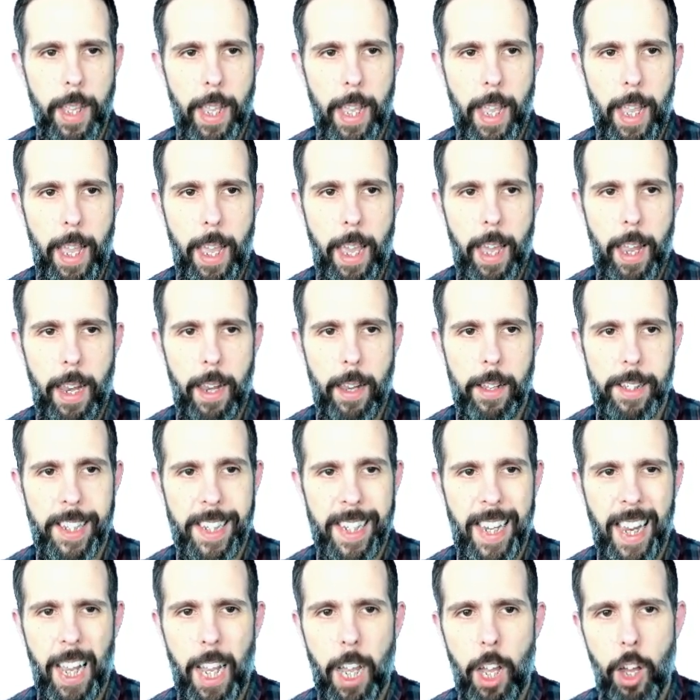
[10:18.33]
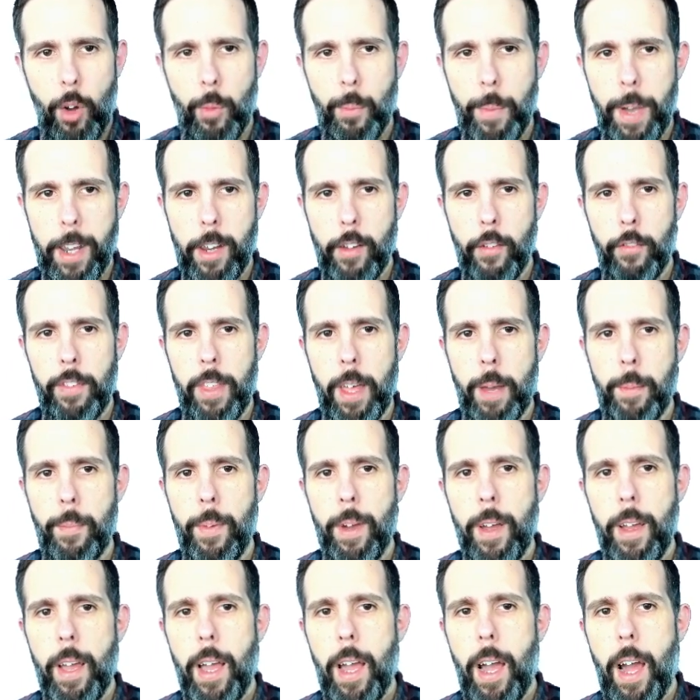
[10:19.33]
and see how many of them
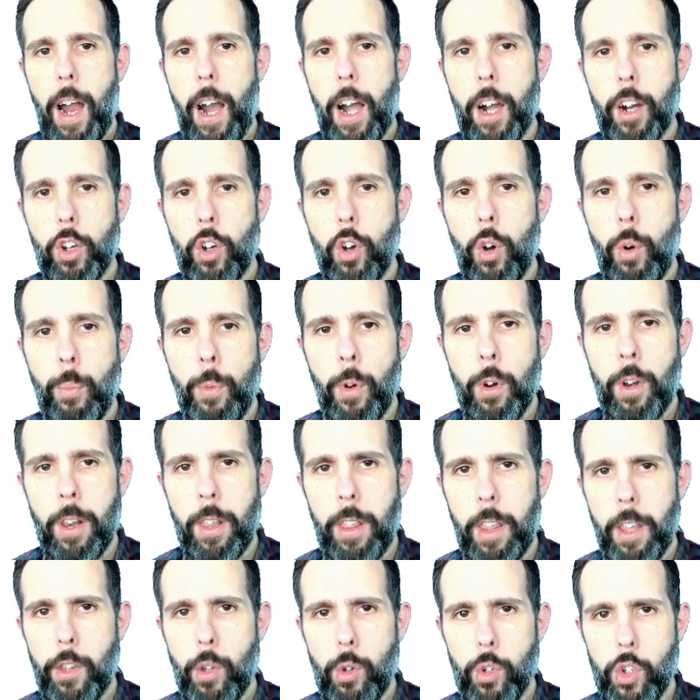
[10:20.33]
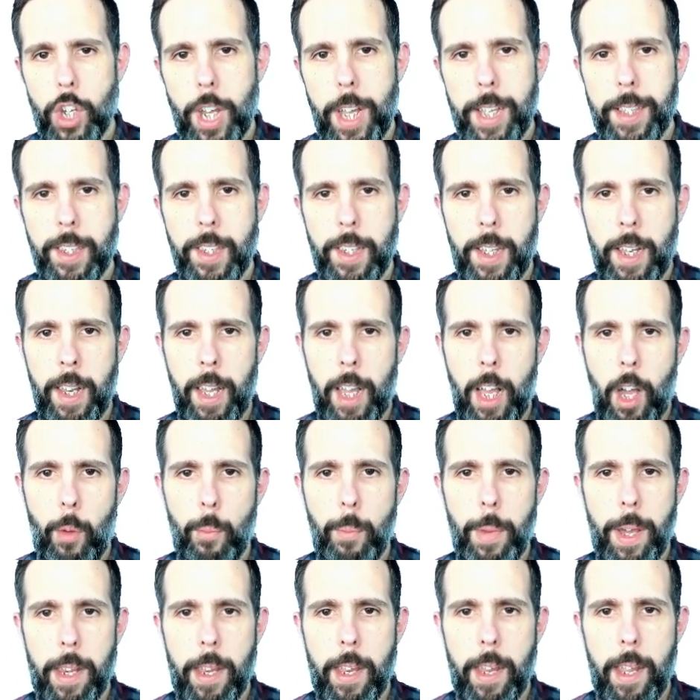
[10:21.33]
are common in the 2 sets and how
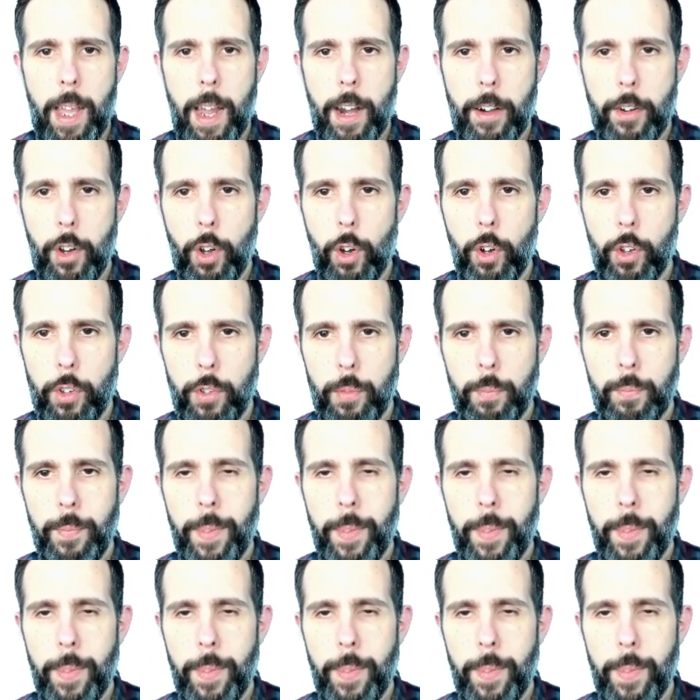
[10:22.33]
many are not.